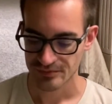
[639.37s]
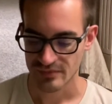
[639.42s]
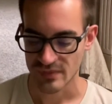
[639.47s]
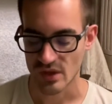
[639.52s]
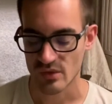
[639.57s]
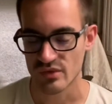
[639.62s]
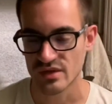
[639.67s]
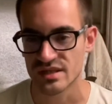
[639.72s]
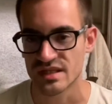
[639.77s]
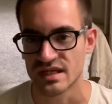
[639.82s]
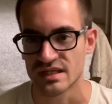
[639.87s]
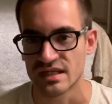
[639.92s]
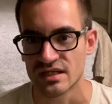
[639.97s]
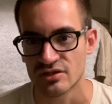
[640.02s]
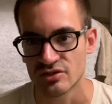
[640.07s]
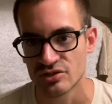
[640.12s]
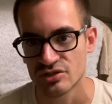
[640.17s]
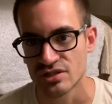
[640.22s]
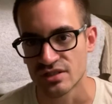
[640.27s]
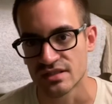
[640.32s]
with that
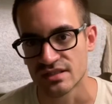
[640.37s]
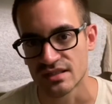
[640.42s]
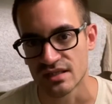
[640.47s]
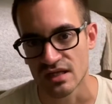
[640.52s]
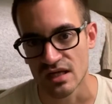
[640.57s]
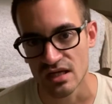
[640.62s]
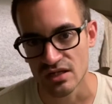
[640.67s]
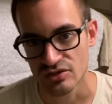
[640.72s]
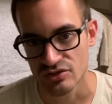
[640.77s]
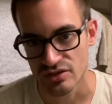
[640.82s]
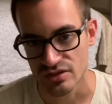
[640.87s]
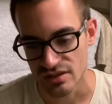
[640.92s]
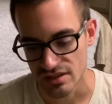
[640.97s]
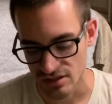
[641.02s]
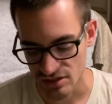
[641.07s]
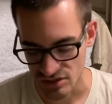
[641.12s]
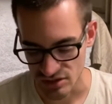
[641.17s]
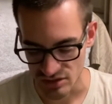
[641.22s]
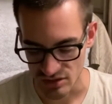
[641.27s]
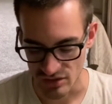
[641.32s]
energy is a
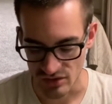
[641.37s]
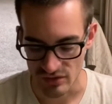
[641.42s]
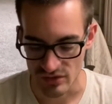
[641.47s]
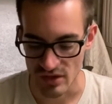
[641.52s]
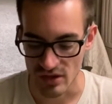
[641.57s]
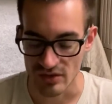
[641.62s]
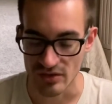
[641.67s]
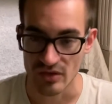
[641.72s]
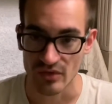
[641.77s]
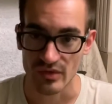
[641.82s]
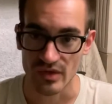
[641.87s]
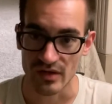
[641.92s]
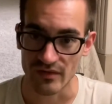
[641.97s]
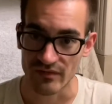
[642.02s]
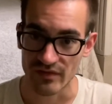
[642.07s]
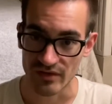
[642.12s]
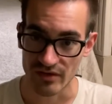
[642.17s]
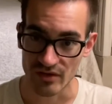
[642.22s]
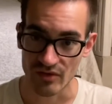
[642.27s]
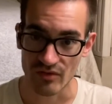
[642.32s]
contradiction though. Although we are
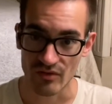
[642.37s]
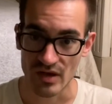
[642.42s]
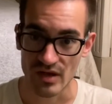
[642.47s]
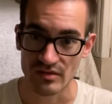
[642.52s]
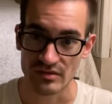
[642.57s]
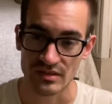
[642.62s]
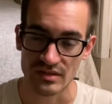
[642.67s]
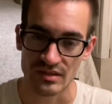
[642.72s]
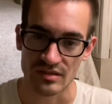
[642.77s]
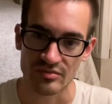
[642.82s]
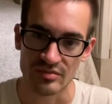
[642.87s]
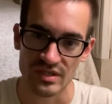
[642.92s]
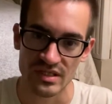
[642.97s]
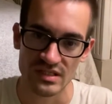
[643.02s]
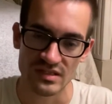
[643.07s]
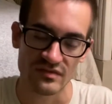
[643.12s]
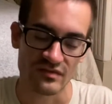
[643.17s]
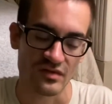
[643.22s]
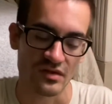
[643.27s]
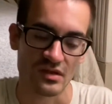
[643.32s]
very grounded and
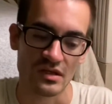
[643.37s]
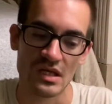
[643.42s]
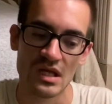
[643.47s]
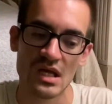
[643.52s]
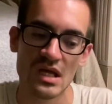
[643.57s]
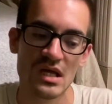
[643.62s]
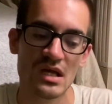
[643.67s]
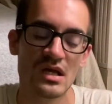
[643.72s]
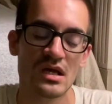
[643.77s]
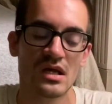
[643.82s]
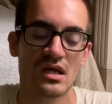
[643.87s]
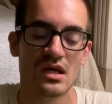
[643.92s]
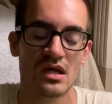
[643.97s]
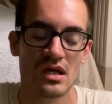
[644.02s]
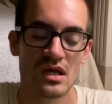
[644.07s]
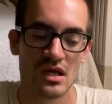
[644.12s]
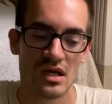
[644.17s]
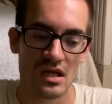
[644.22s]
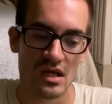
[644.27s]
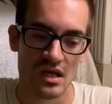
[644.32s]
peaceful,
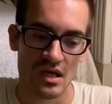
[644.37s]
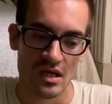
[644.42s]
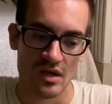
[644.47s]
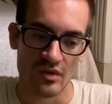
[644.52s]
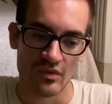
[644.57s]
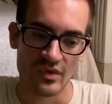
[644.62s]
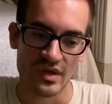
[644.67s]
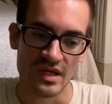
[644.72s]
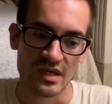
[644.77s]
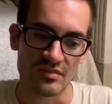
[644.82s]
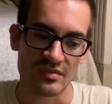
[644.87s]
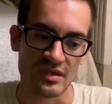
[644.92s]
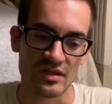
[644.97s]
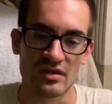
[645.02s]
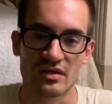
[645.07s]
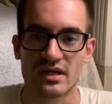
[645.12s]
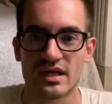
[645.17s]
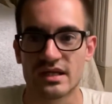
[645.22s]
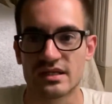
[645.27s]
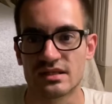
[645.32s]
we can be
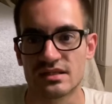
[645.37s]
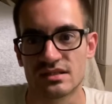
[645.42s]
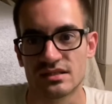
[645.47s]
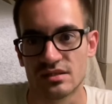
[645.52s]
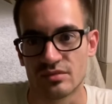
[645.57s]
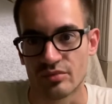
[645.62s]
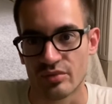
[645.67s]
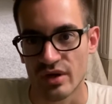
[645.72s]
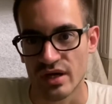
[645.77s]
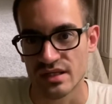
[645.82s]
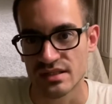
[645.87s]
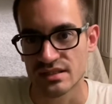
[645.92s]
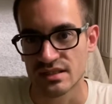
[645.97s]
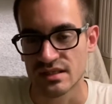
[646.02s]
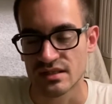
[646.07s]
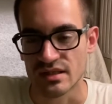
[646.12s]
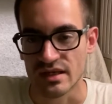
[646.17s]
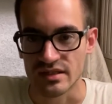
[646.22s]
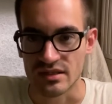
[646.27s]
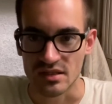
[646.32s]
looked at as
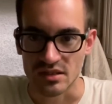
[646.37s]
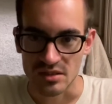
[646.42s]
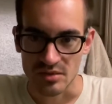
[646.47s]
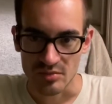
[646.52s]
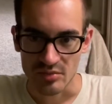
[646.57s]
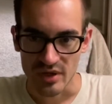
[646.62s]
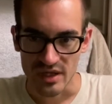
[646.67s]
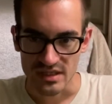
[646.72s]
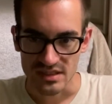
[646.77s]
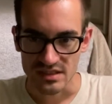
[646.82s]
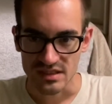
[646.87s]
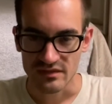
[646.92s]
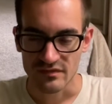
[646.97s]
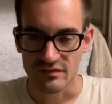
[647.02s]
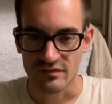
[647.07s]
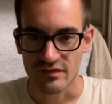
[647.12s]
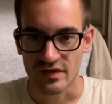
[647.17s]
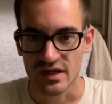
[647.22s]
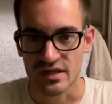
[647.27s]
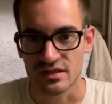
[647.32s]
depressing, like the depressing
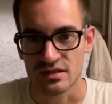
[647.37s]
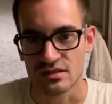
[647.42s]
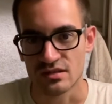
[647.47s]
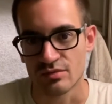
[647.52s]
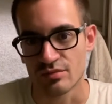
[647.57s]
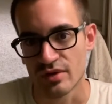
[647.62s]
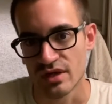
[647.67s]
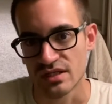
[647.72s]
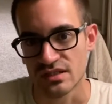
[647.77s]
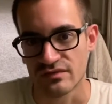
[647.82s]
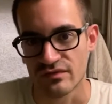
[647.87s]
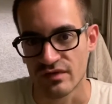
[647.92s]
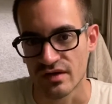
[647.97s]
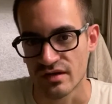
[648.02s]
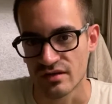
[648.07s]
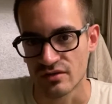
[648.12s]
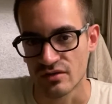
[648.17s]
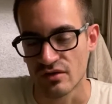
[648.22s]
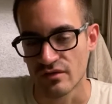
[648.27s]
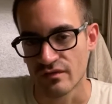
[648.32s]
friend, the depressed
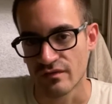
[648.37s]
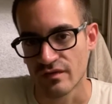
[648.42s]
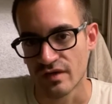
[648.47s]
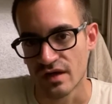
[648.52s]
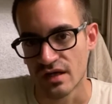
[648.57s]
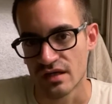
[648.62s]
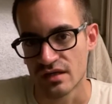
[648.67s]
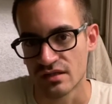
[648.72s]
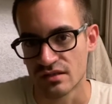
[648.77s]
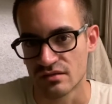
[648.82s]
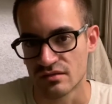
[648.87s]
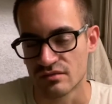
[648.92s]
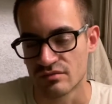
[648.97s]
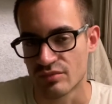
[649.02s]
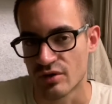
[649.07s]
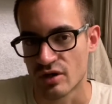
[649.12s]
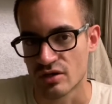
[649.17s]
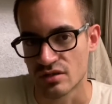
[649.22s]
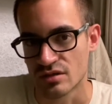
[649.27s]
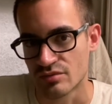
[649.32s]
friend, no fun,
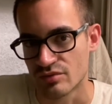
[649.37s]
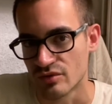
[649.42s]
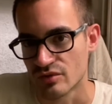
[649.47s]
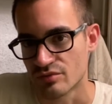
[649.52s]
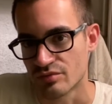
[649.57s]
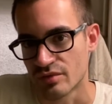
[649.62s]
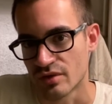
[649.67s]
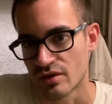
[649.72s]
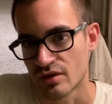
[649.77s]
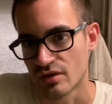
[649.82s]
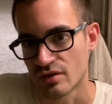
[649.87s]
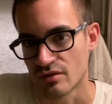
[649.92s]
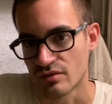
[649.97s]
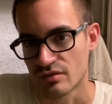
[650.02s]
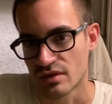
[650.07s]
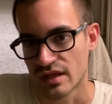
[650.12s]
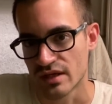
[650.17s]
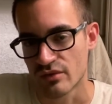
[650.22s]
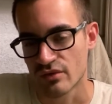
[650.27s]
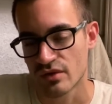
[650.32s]
party pooper.
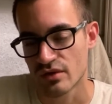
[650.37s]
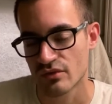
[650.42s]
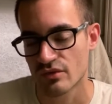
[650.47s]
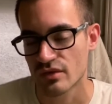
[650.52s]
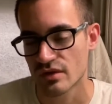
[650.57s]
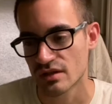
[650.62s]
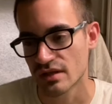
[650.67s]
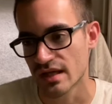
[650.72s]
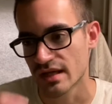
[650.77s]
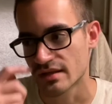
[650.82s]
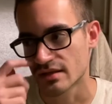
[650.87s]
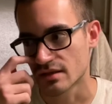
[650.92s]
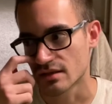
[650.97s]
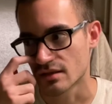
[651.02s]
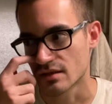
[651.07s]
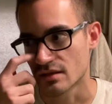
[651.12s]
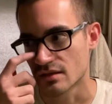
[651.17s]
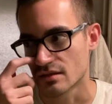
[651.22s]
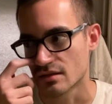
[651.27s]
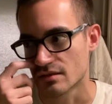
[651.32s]
Like we're like
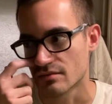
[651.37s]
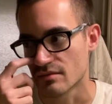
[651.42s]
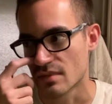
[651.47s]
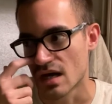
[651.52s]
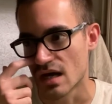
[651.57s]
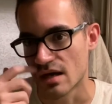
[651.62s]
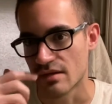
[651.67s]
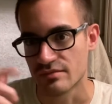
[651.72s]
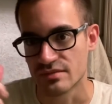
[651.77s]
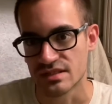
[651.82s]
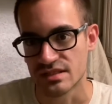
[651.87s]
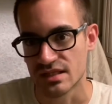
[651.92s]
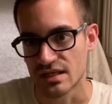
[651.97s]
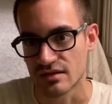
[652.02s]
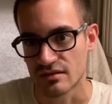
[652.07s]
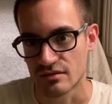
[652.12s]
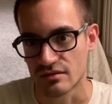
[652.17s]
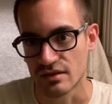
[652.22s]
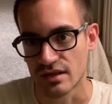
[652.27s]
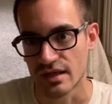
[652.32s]
the moms that
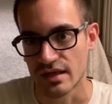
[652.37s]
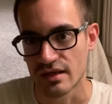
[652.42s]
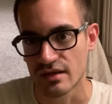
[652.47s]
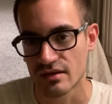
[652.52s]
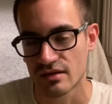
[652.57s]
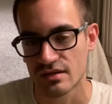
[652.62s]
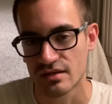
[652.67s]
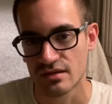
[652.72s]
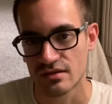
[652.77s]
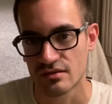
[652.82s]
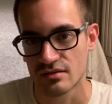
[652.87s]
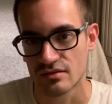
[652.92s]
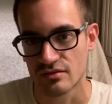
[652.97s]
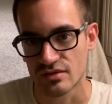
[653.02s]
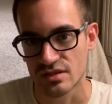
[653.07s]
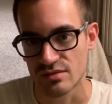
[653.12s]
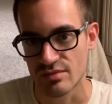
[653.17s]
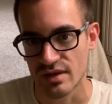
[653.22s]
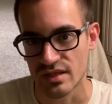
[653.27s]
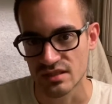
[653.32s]
are like the
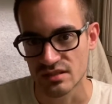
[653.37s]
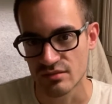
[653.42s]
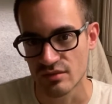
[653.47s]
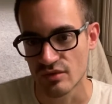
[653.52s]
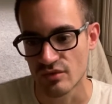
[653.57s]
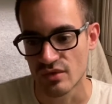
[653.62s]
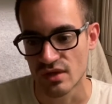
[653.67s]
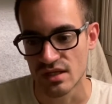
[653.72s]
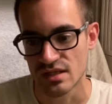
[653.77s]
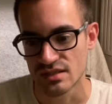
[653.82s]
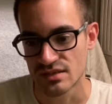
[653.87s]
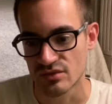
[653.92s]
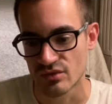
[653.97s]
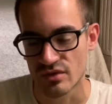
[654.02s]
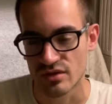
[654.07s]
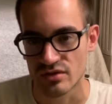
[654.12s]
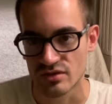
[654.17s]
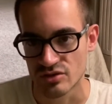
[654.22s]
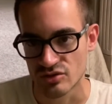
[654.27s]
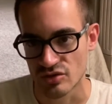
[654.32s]
responsible ones.
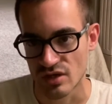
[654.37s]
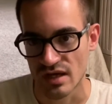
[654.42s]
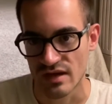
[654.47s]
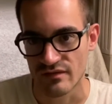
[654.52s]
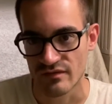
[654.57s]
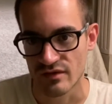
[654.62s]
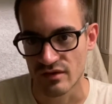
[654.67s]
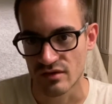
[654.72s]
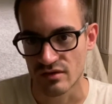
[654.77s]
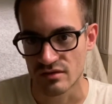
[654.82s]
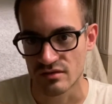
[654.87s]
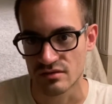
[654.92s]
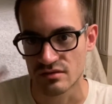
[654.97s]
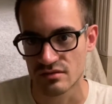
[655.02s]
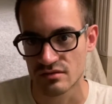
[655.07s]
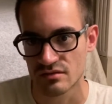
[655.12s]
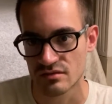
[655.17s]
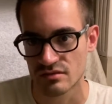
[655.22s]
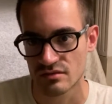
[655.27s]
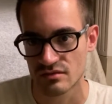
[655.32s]
We're the driver.
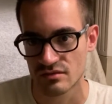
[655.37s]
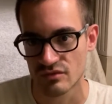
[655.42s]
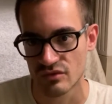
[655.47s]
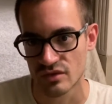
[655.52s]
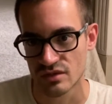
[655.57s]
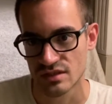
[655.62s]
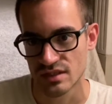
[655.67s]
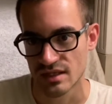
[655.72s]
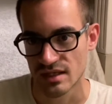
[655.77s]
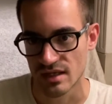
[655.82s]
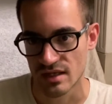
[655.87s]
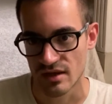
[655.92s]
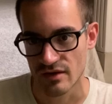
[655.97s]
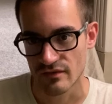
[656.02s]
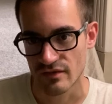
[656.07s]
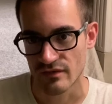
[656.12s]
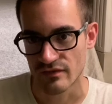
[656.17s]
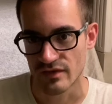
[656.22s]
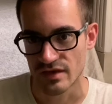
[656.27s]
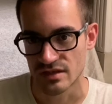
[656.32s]
We're taking care of
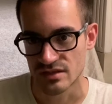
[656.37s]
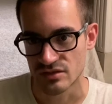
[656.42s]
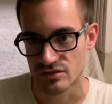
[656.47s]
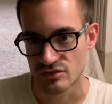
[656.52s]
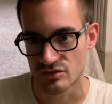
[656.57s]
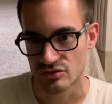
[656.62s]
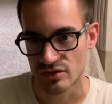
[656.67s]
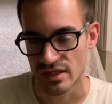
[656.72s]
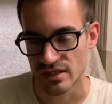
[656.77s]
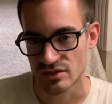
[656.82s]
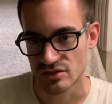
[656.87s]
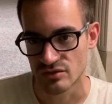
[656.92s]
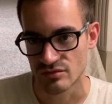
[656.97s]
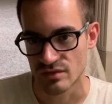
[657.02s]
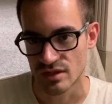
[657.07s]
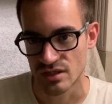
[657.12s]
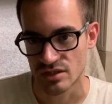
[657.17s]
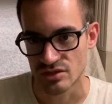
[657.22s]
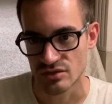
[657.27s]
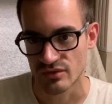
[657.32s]
our friends who drank too
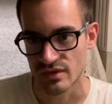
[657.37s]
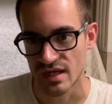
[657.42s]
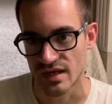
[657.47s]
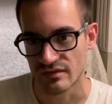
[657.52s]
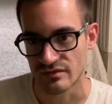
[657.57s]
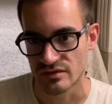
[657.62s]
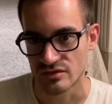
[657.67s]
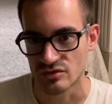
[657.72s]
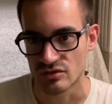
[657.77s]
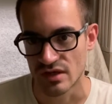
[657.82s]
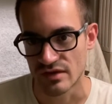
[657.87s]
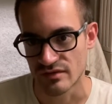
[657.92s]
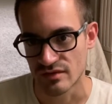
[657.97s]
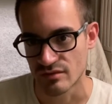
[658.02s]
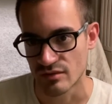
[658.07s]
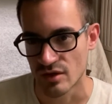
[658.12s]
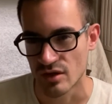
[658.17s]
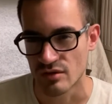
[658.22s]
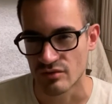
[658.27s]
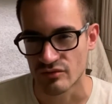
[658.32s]
much and we have to drive them
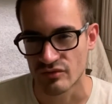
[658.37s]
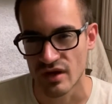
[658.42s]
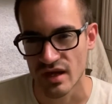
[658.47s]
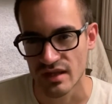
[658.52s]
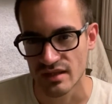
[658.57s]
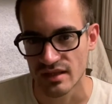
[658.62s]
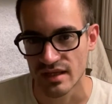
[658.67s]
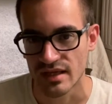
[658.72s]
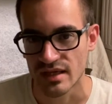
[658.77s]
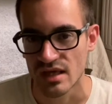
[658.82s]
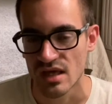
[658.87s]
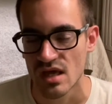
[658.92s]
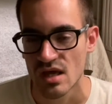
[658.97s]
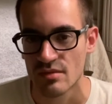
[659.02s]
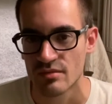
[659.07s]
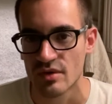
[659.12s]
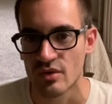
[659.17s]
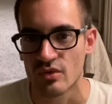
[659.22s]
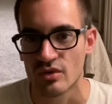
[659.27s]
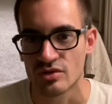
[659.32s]
home, right? Like,
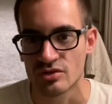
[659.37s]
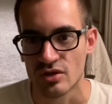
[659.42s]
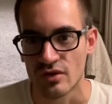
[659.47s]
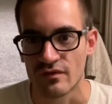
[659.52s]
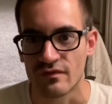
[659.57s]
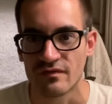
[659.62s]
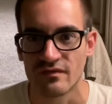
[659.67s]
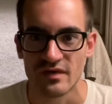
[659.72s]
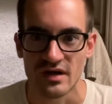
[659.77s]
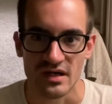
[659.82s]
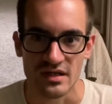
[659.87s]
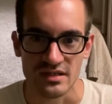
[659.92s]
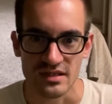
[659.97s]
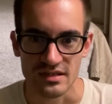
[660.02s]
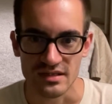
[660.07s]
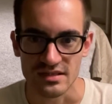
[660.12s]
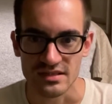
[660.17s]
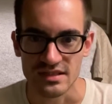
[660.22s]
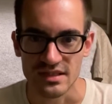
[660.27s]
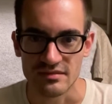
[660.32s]
but we're no fun at
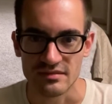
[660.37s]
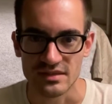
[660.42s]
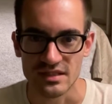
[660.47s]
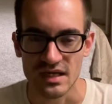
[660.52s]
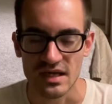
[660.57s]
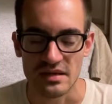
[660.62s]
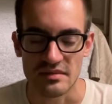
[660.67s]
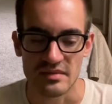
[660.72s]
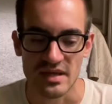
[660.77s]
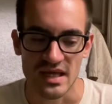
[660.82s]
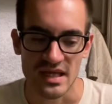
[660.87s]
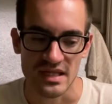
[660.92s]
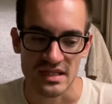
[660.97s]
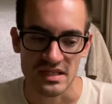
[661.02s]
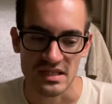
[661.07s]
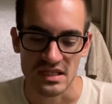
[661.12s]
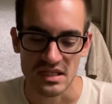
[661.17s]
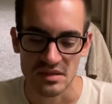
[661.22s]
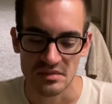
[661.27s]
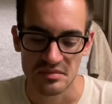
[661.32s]
the same time.
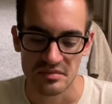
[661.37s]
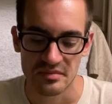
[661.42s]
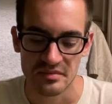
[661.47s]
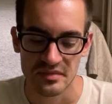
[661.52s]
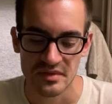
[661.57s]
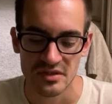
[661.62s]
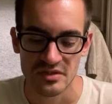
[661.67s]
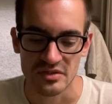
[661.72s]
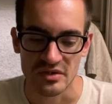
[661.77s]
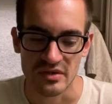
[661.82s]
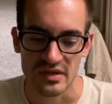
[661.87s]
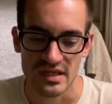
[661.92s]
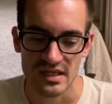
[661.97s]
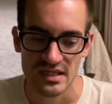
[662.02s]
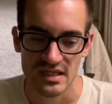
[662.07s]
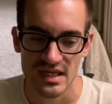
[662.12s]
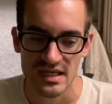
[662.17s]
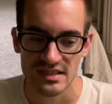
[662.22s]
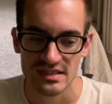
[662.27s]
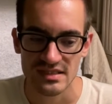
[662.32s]
And, it
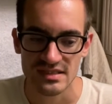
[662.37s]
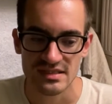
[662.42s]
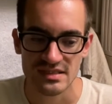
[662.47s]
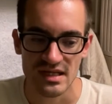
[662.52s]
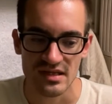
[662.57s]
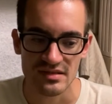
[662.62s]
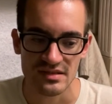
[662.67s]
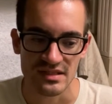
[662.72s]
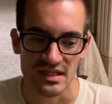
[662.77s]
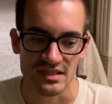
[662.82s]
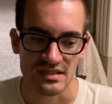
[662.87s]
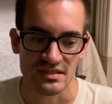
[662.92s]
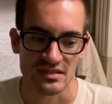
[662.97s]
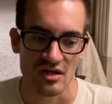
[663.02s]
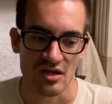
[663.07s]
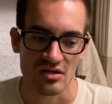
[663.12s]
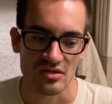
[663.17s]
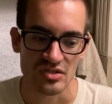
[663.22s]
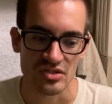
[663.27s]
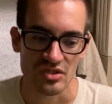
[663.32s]
has its downsides. And
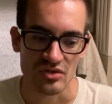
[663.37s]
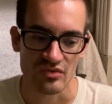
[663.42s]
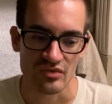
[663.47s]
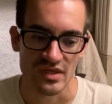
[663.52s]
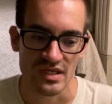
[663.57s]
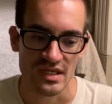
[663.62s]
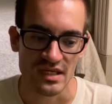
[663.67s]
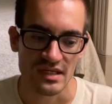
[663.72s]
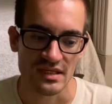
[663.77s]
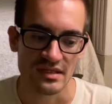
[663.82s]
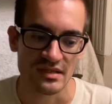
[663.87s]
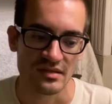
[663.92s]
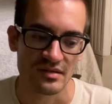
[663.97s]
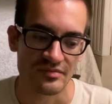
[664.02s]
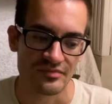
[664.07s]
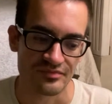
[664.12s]
also we can,